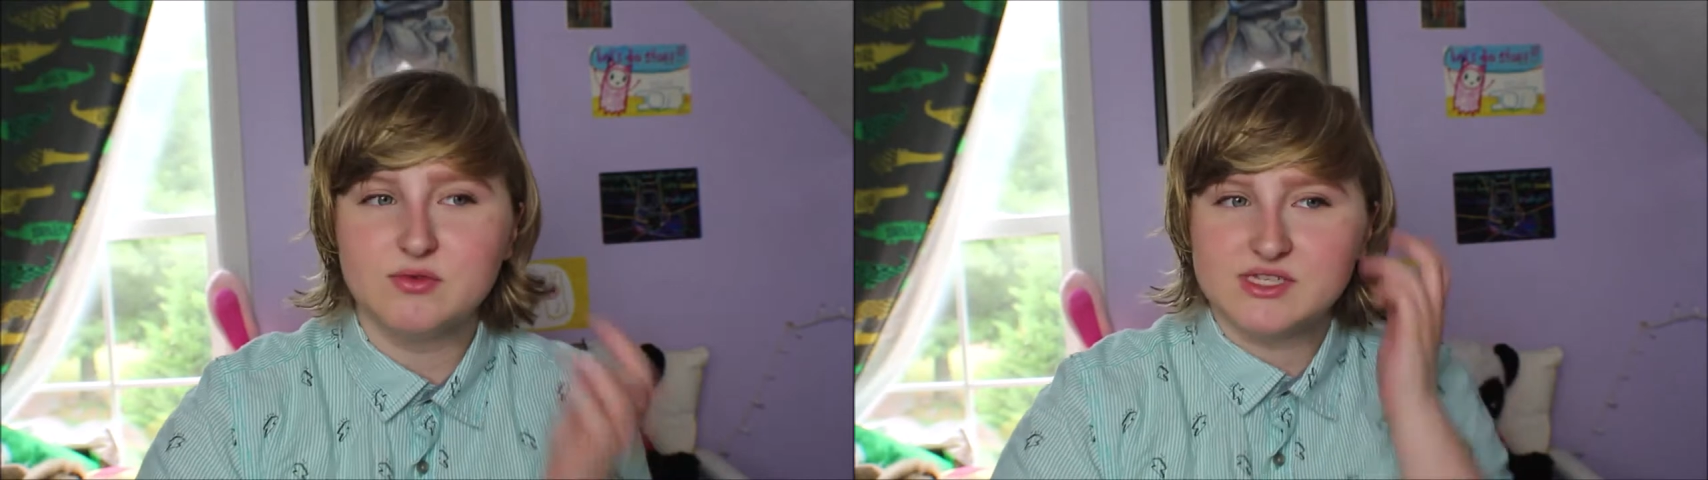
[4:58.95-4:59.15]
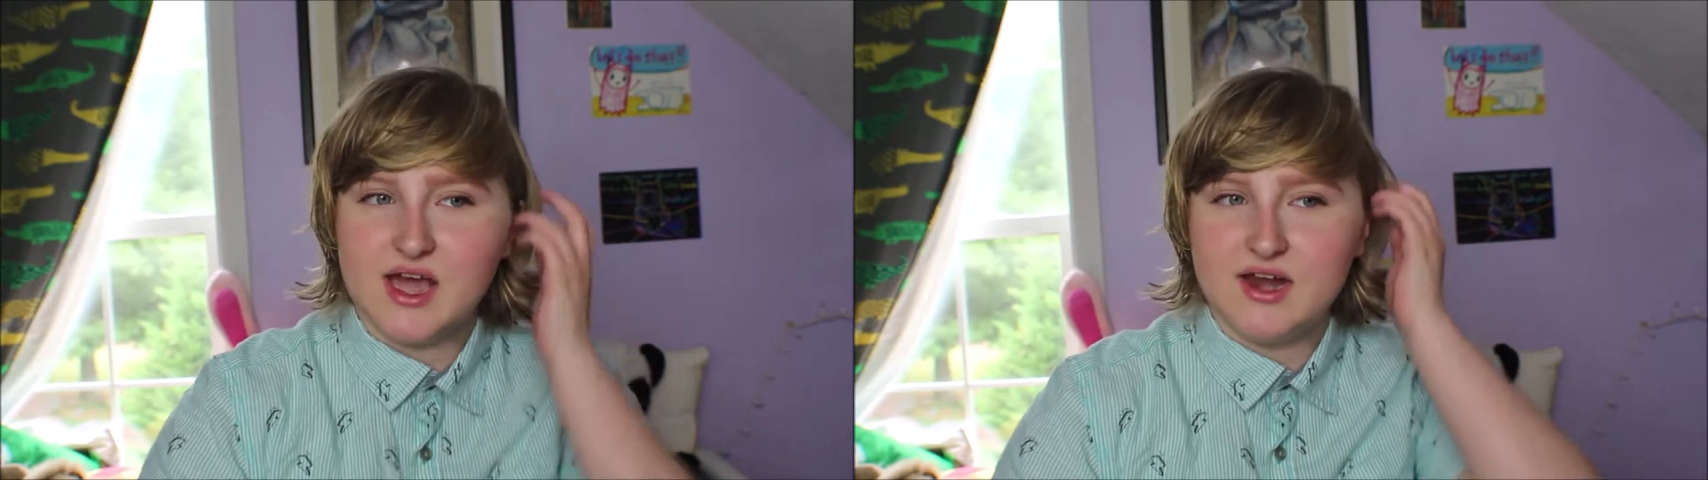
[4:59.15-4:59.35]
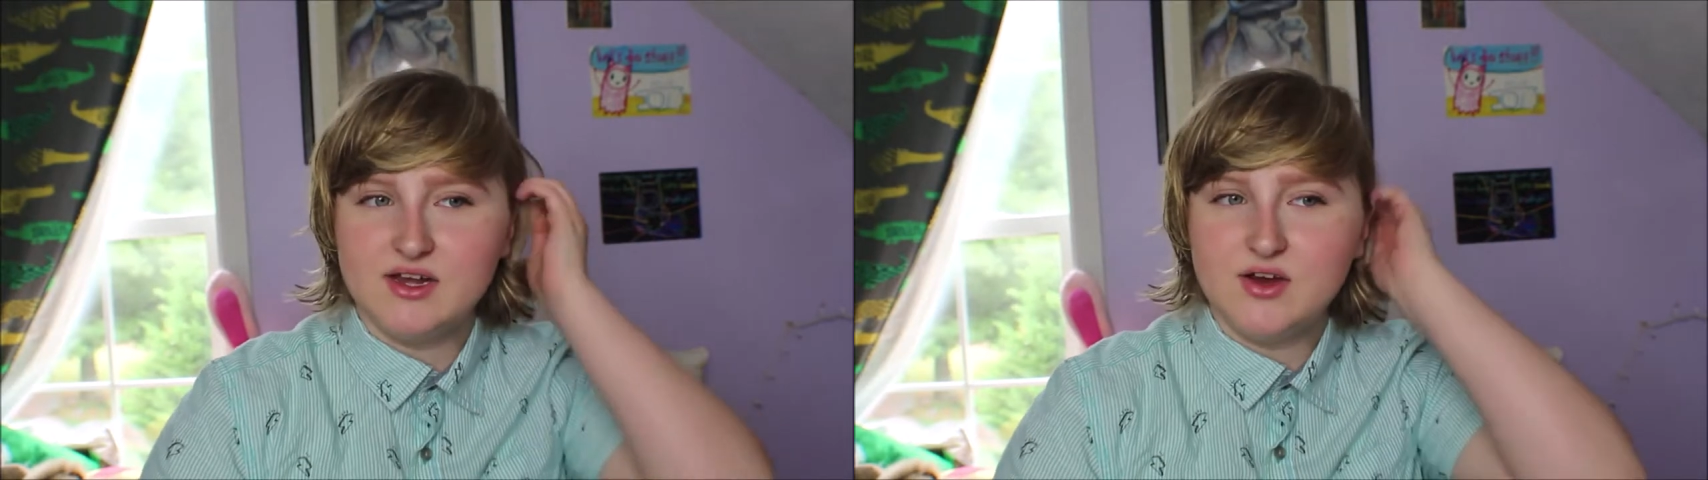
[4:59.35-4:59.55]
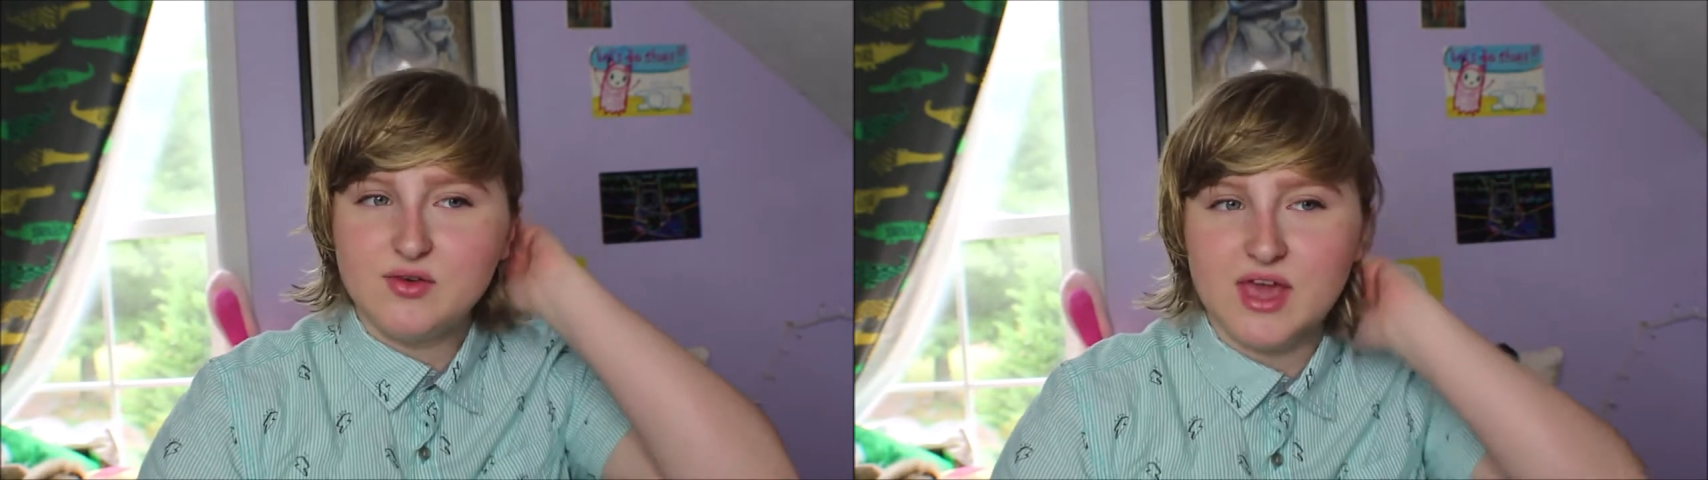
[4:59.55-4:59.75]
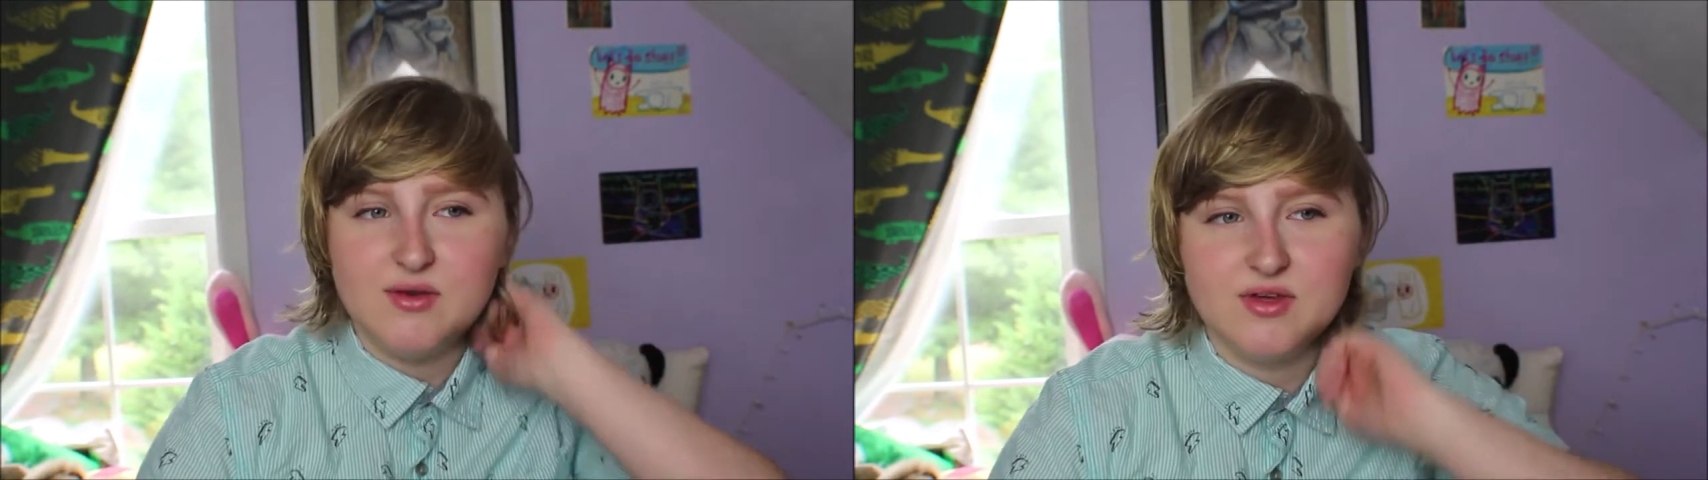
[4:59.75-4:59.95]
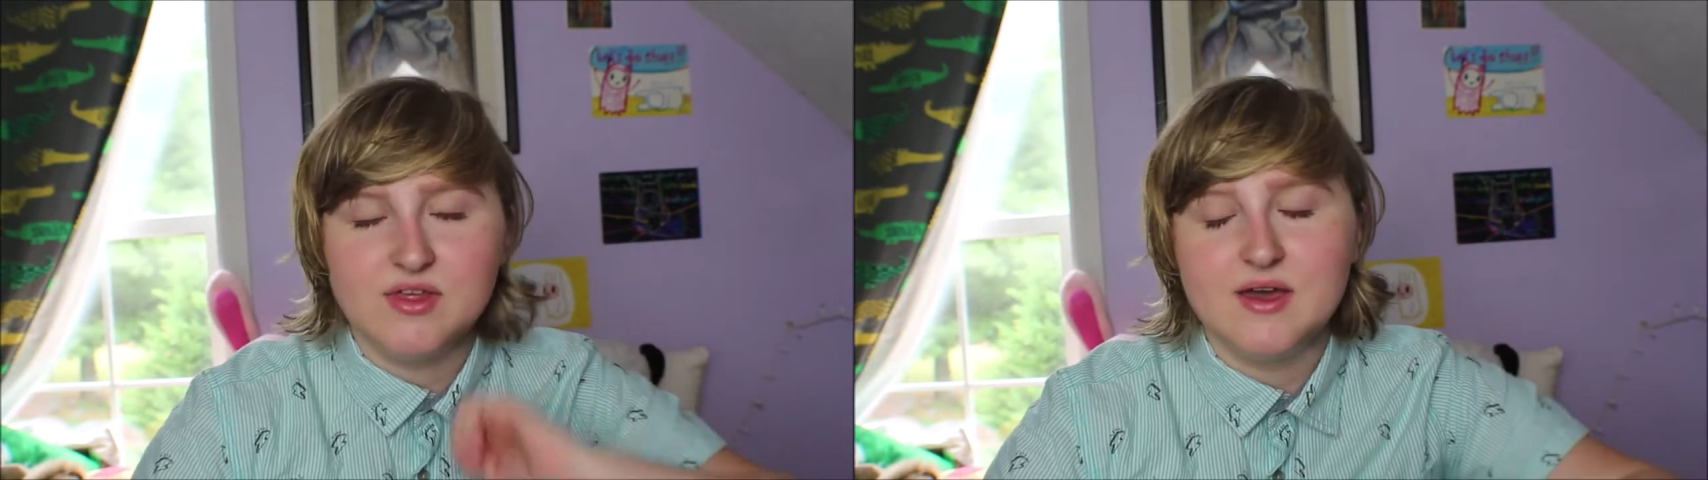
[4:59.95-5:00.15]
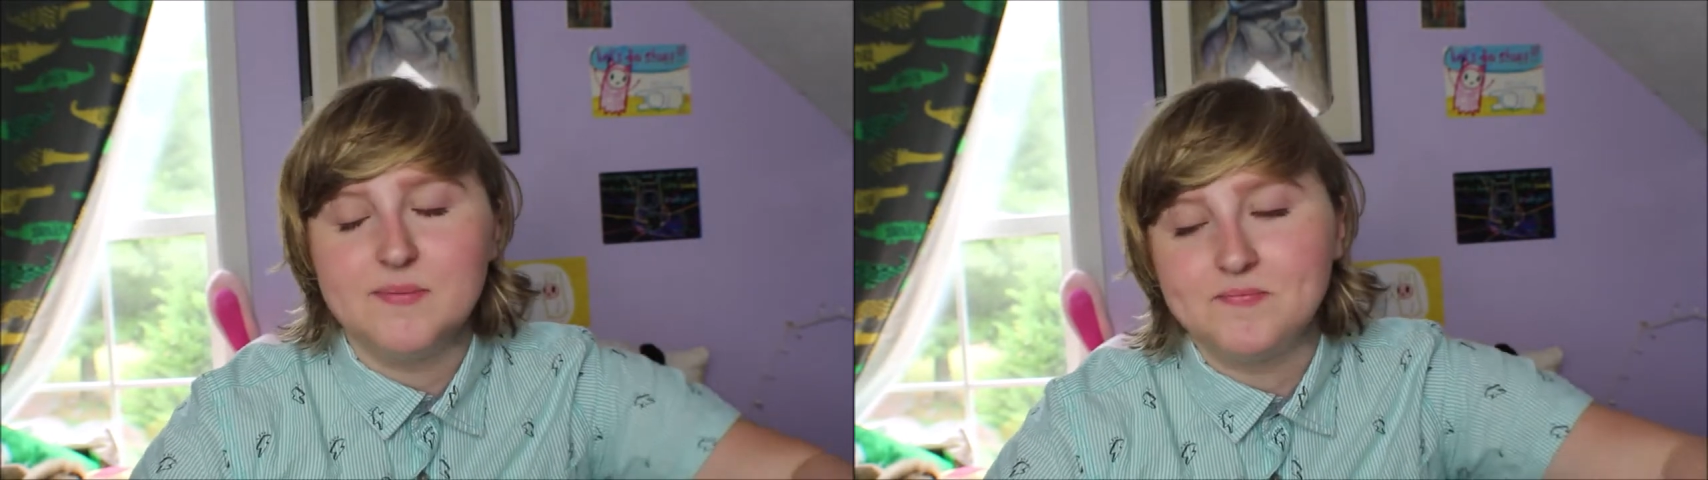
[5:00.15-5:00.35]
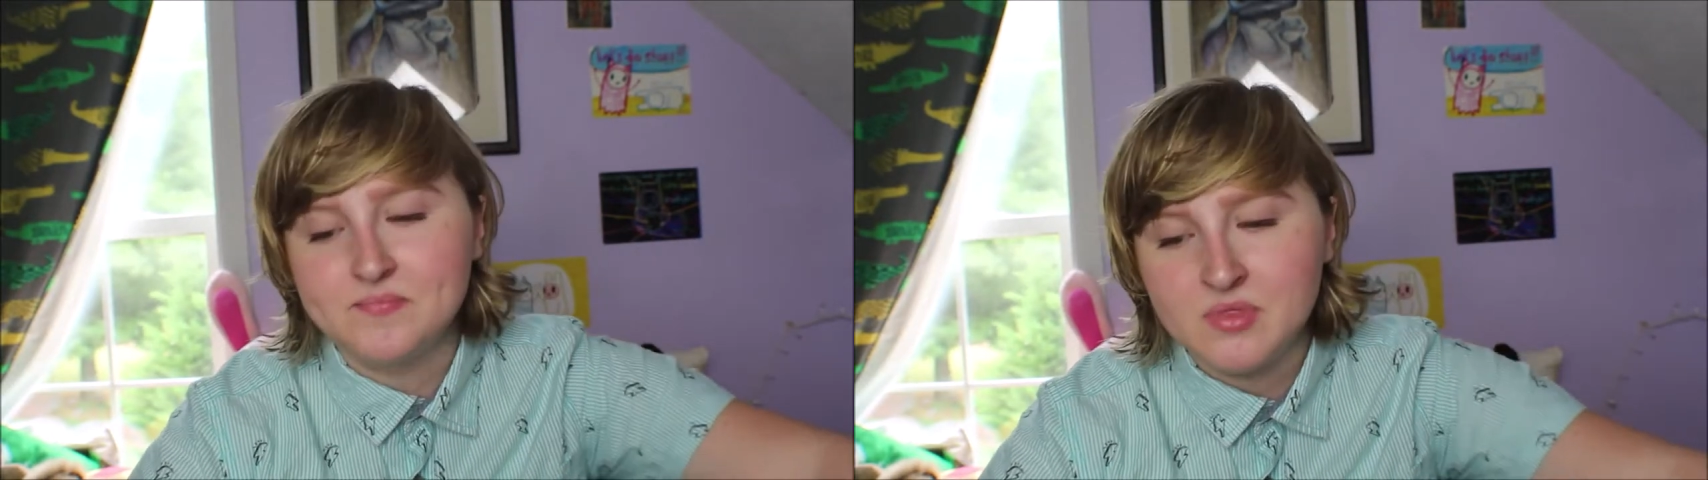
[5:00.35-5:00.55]
was kind of okay with
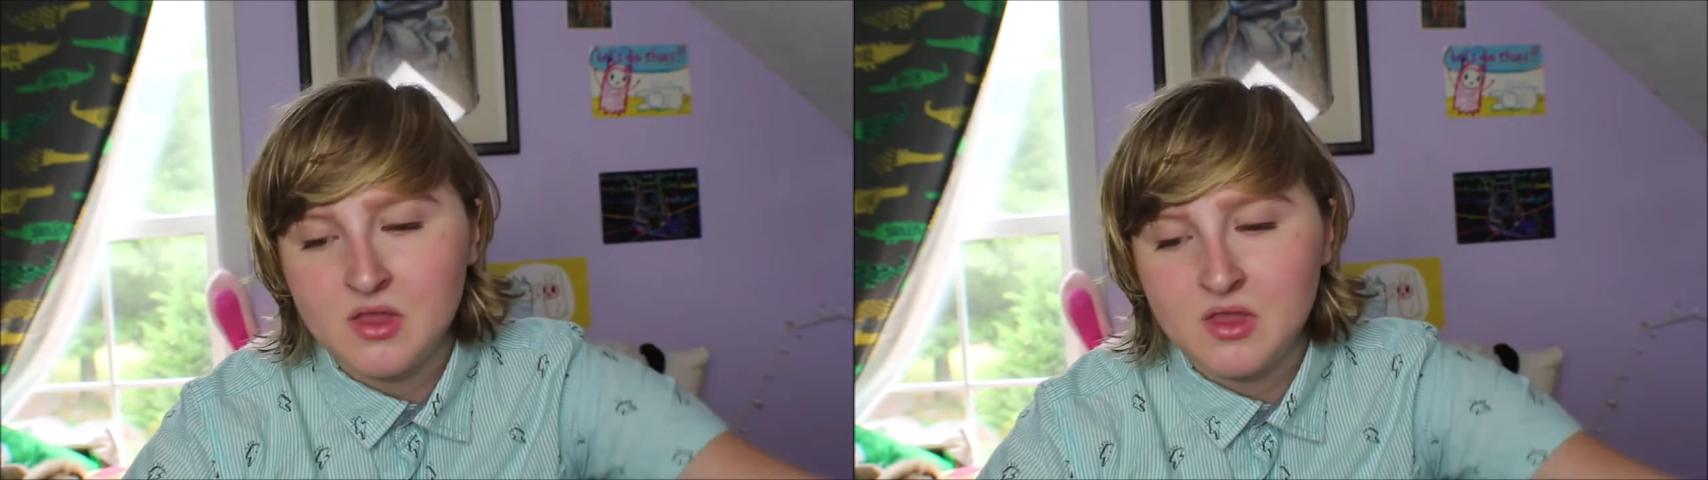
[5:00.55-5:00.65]
him.